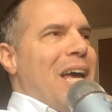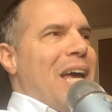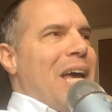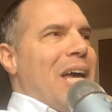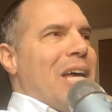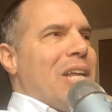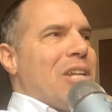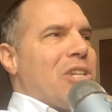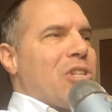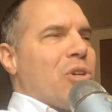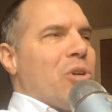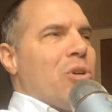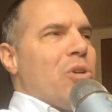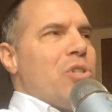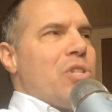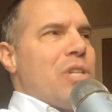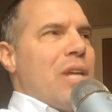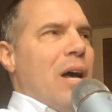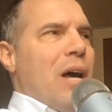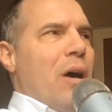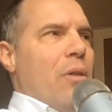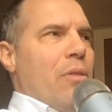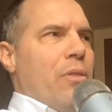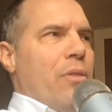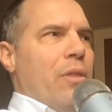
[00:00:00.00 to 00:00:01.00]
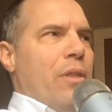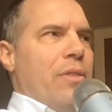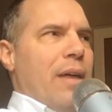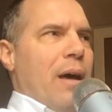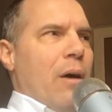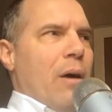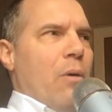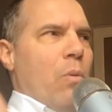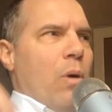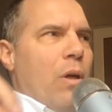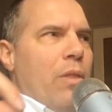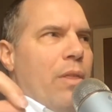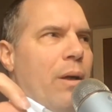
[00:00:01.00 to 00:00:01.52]
It turns out
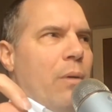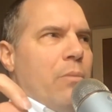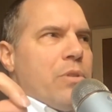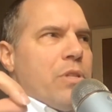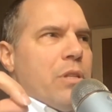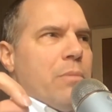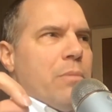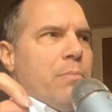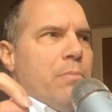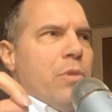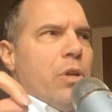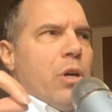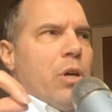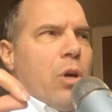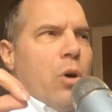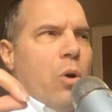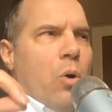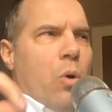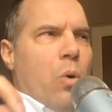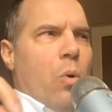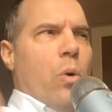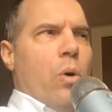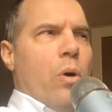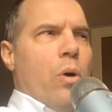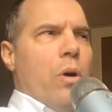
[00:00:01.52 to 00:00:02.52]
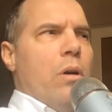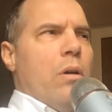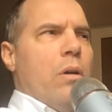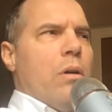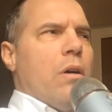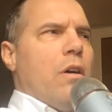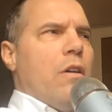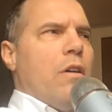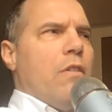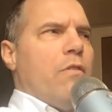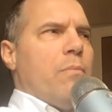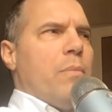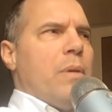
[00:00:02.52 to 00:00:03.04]
that while that was the core
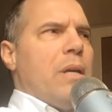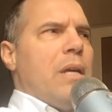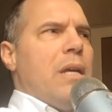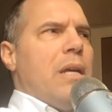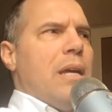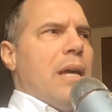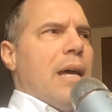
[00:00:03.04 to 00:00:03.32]
of me